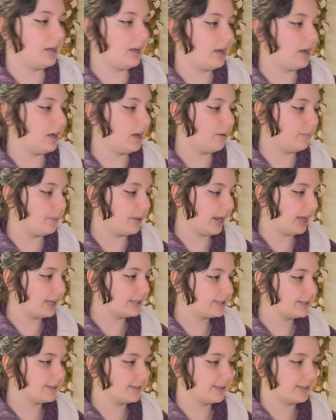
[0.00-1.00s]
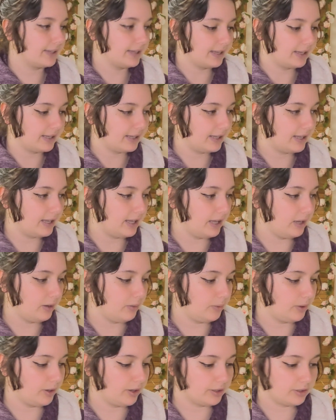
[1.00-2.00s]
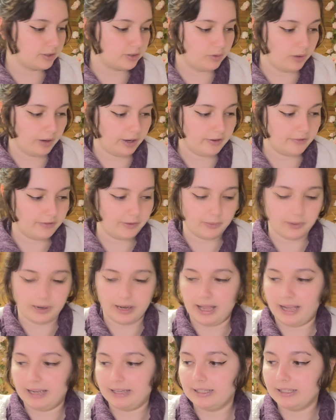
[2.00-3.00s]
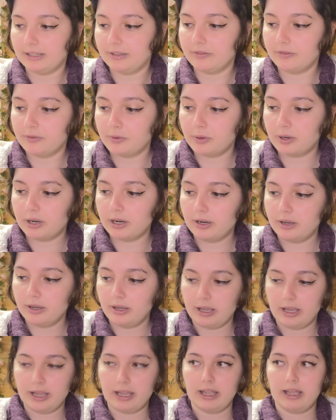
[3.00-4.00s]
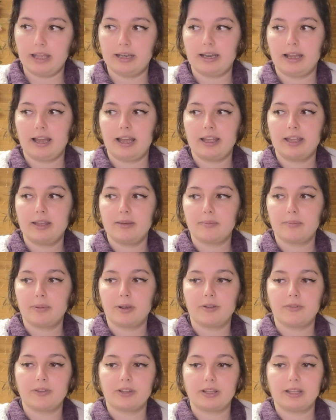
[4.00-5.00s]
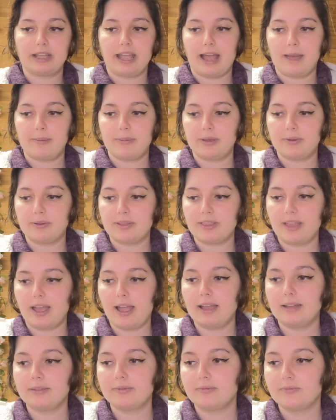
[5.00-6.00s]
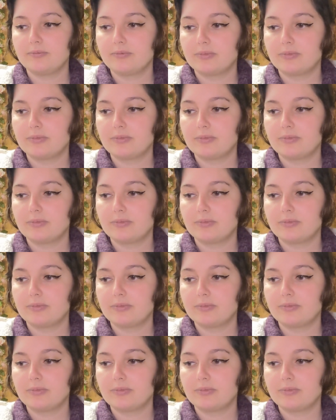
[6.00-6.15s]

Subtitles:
but I still think it works great for what I need it for. And I am perfectly happy with that.